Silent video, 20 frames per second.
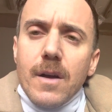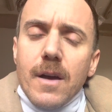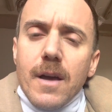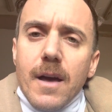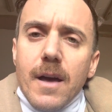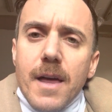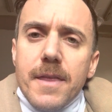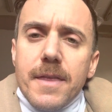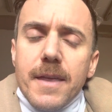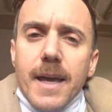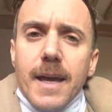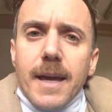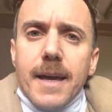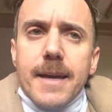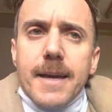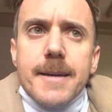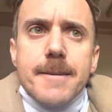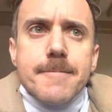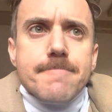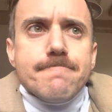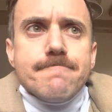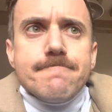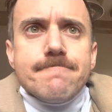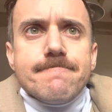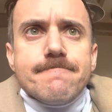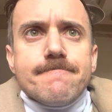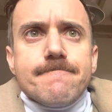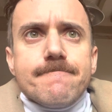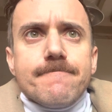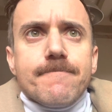I think
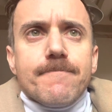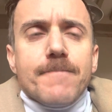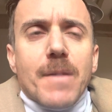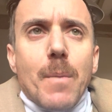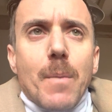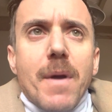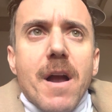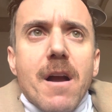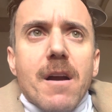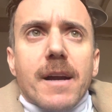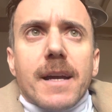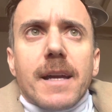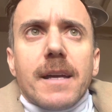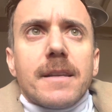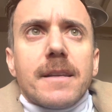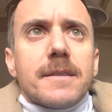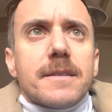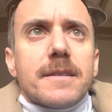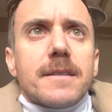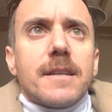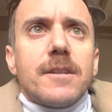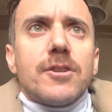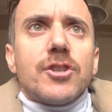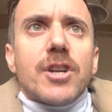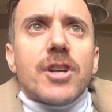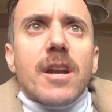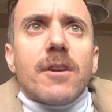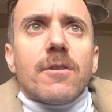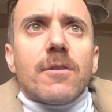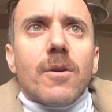Americans in
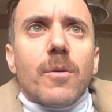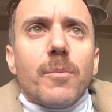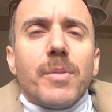general,